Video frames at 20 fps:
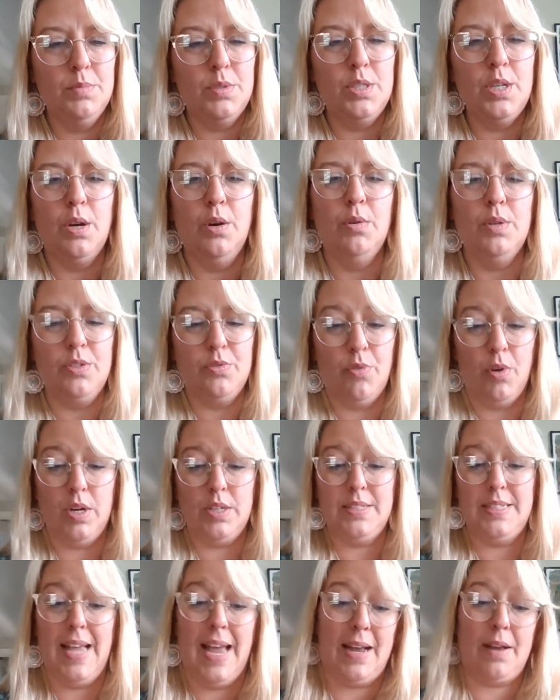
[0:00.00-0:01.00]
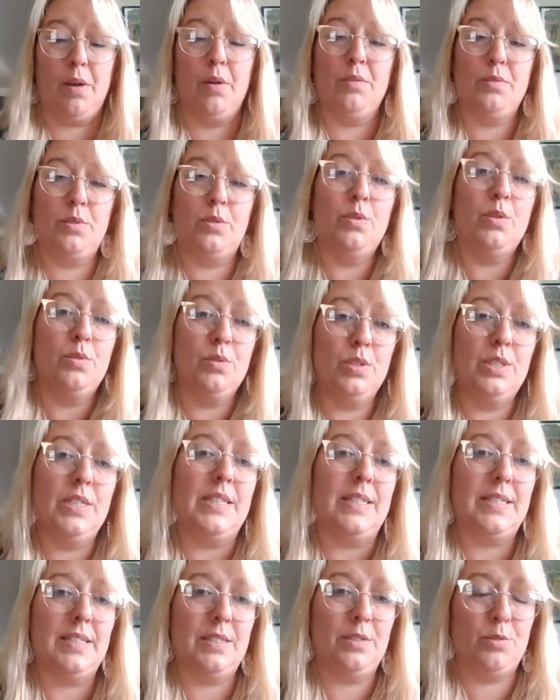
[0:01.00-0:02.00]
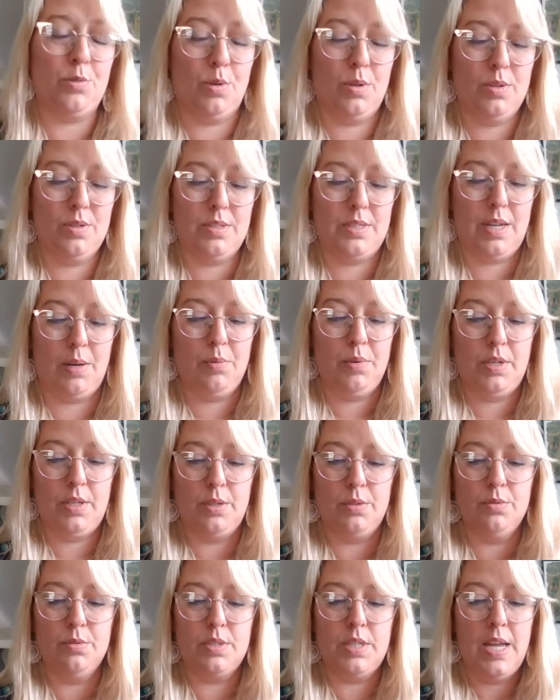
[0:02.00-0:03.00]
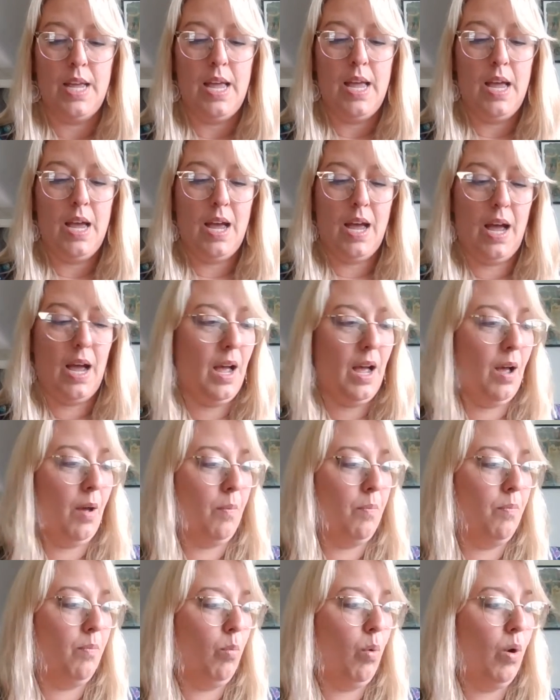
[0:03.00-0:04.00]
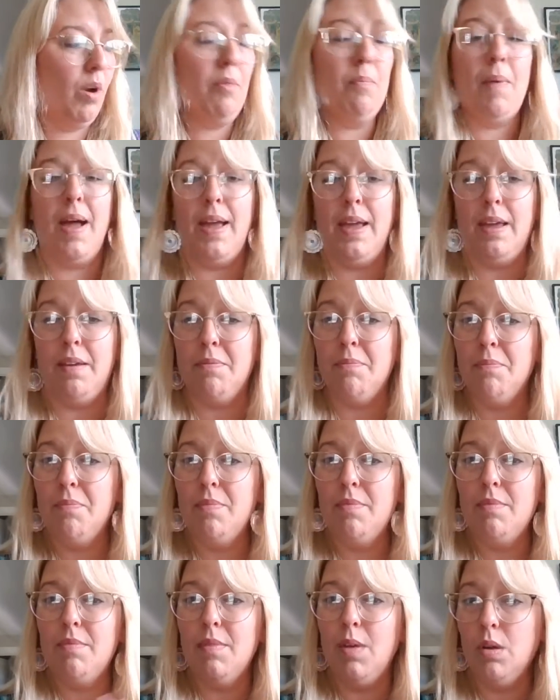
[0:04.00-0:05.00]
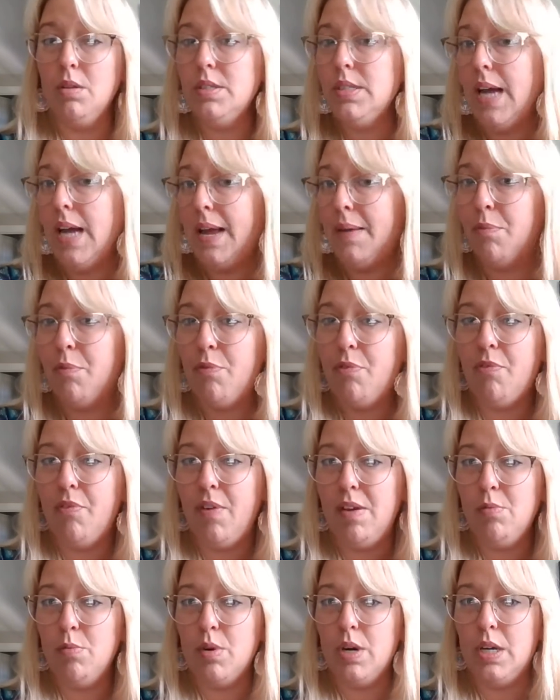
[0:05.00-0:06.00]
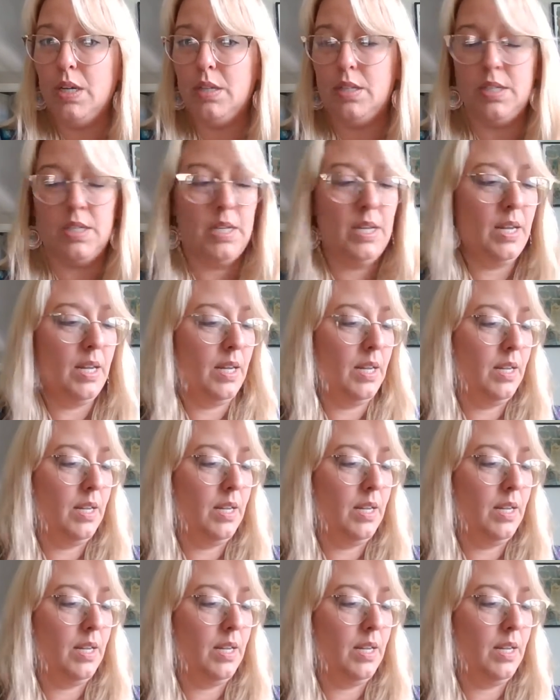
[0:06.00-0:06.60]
So as far as that goes, those are the essential oils I would use. One of my all-time favorite,